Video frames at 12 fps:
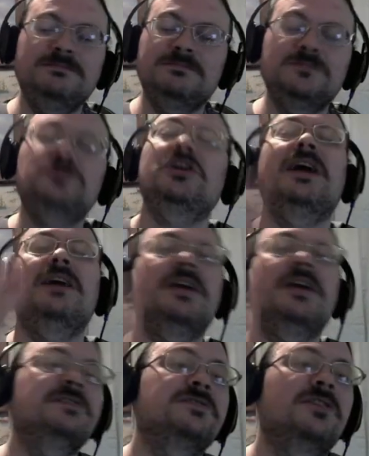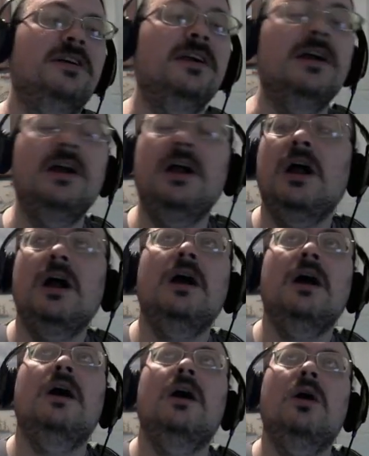check out the Kickstarter.
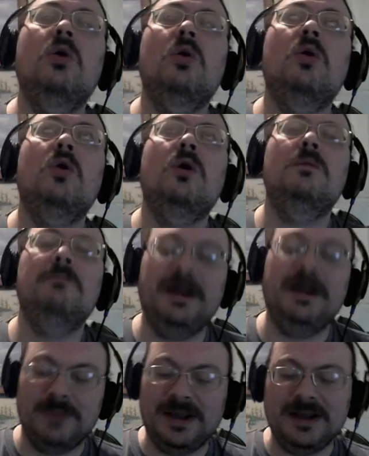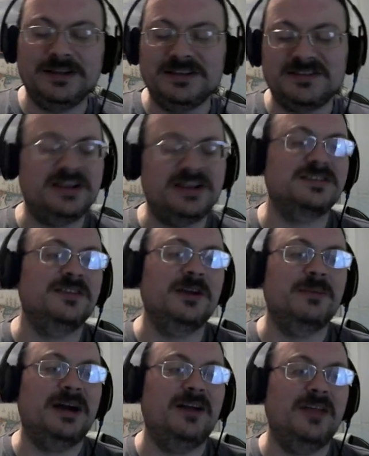Might at least say something
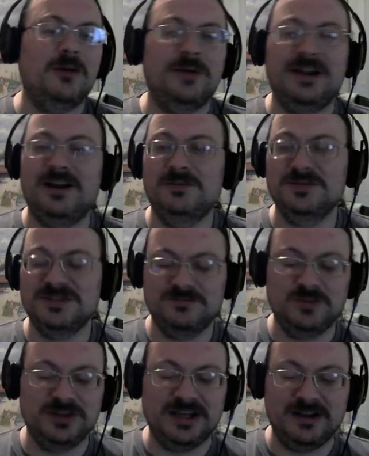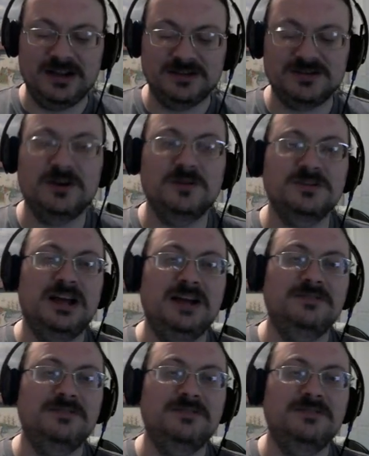about that when that Kickstarter goes live.